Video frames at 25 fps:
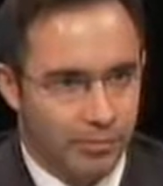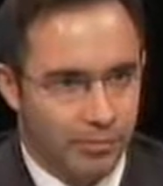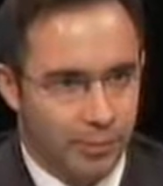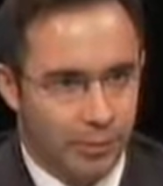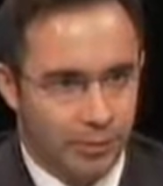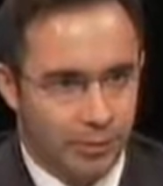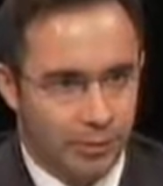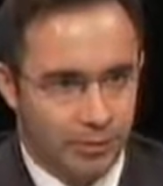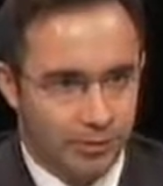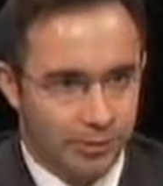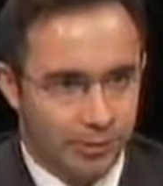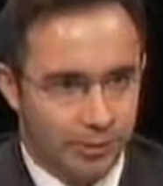
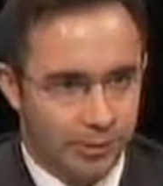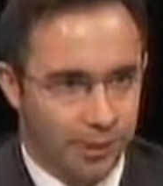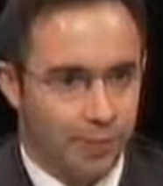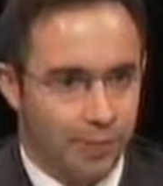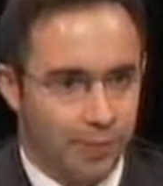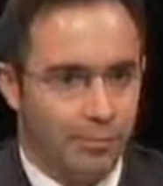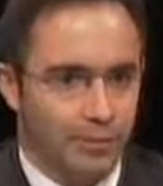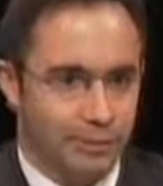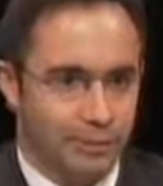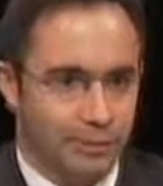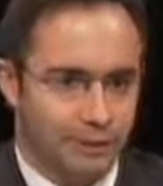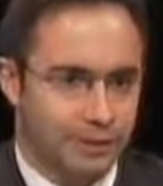better than
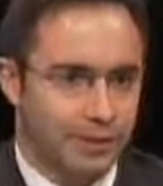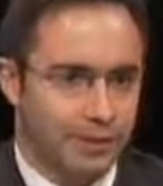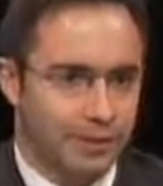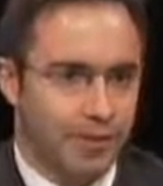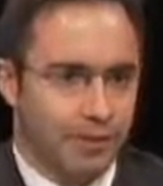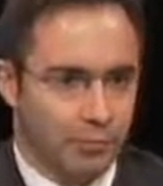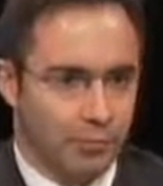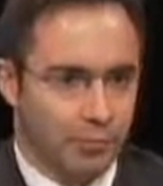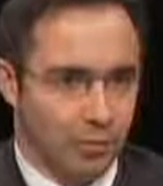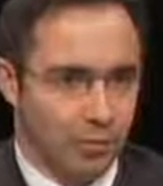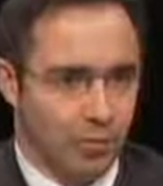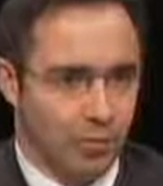anybody at this
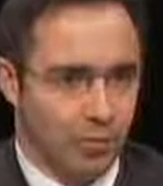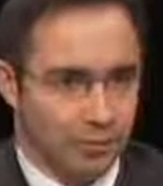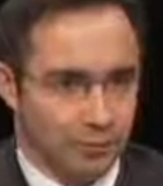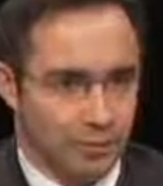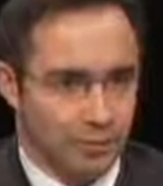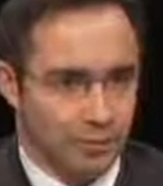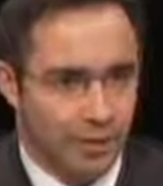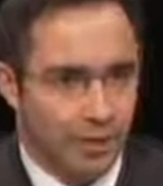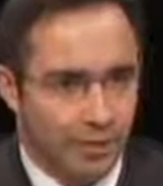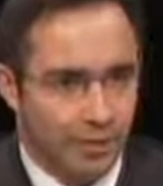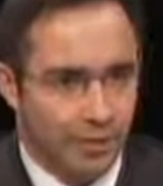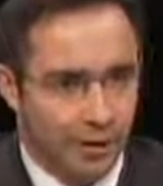table because
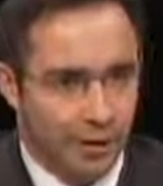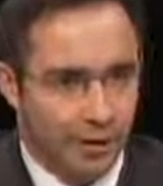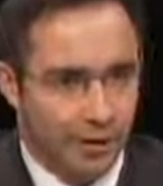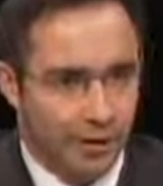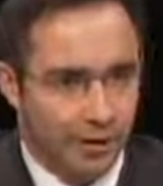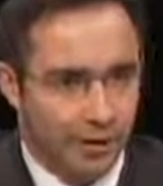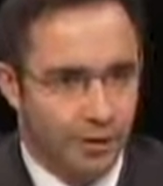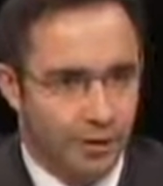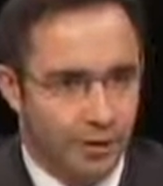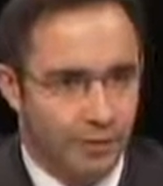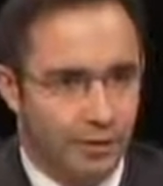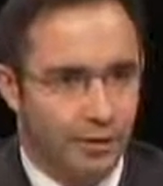of my
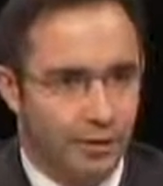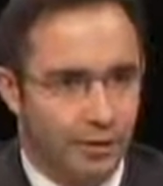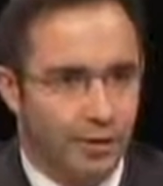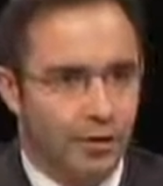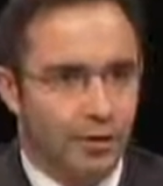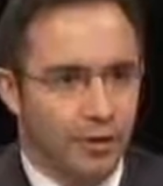background.